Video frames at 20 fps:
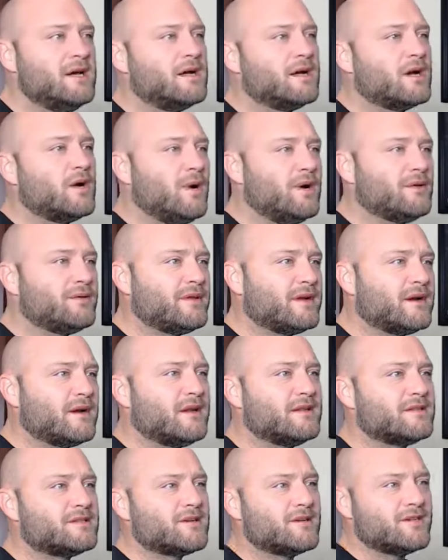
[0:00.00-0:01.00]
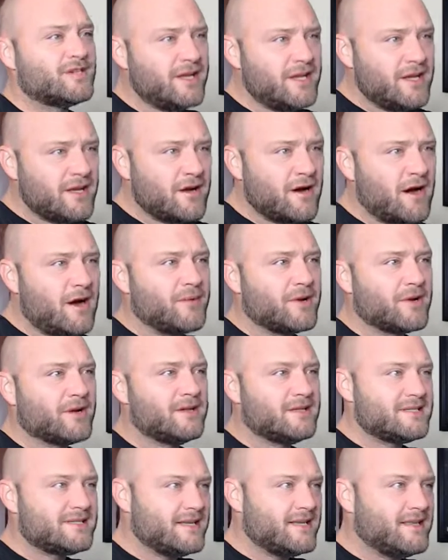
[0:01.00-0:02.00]
Go out there and search e-com, you're
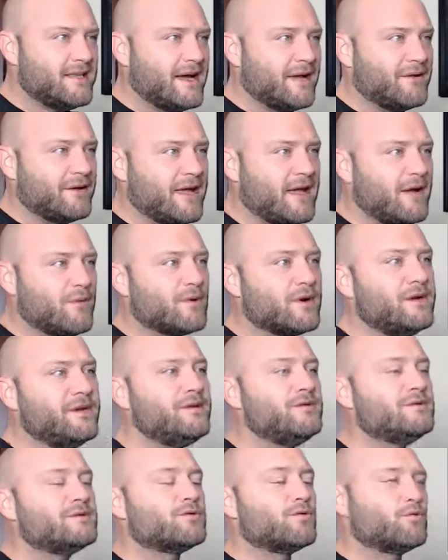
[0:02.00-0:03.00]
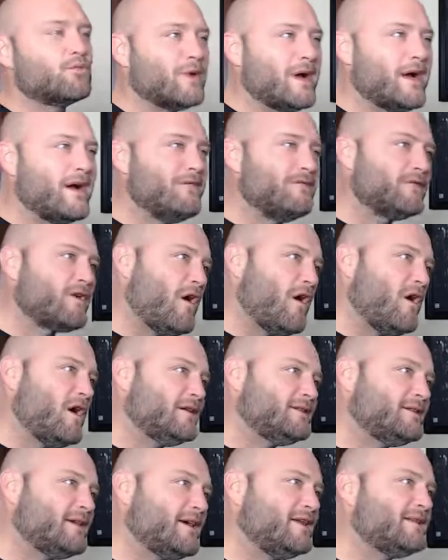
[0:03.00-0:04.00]
gonna see that, okay? We're gonna use Rev
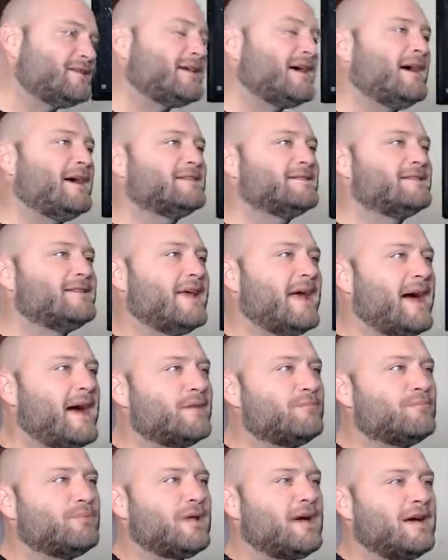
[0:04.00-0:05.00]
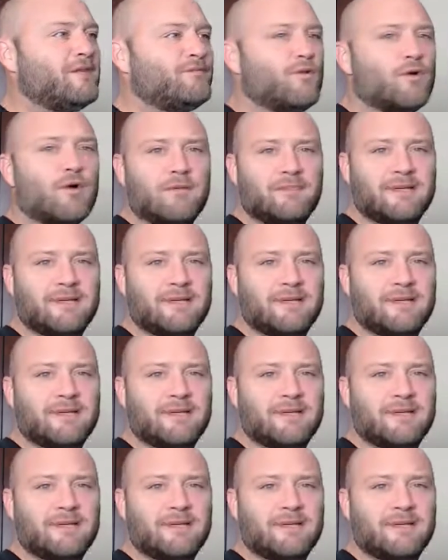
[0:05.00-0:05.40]
Content as the ad platform